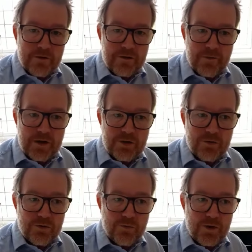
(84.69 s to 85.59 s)
to make
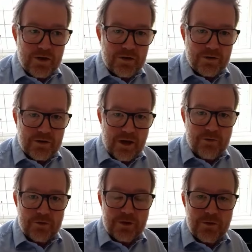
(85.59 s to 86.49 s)
sure that we can
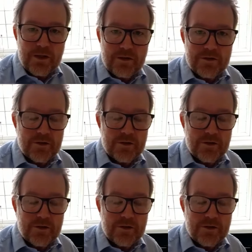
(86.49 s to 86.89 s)
carry on doing that.